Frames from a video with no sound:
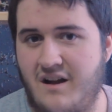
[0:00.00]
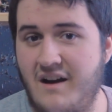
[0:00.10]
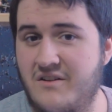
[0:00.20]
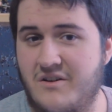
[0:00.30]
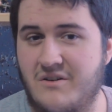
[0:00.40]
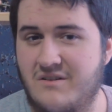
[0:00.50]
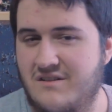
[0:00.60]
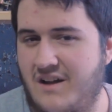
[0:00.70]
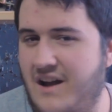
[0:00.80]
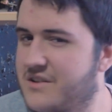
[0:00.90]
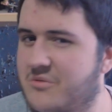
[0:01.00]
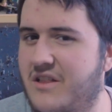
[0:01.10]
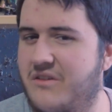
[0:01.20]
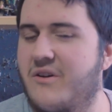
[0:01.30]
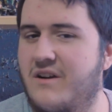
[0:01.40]
I don't know. I just
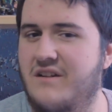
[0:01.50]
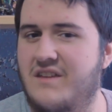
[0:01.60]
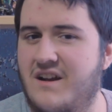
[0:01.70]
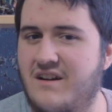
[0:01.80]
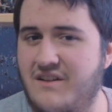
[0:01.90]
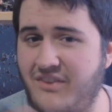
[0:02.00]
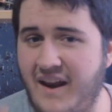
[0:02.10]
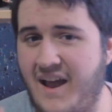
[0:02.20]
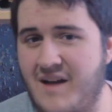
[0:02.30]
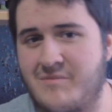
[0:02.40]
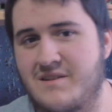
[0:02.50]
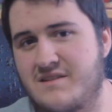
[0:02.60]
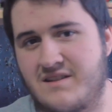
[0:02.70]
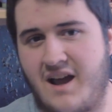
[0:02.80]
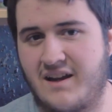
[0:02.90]
want to throw it out there. If that
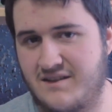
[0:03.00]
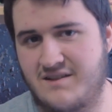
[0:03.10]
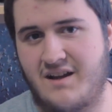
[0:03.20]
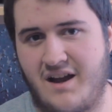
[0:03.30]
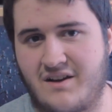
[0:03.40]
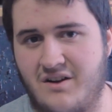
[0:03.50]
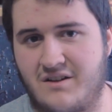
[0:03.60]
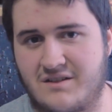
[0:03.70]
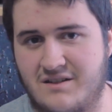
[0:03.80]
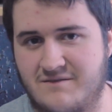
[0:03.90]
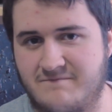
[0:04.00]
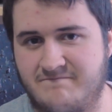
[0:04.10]
happens, I can say I called it.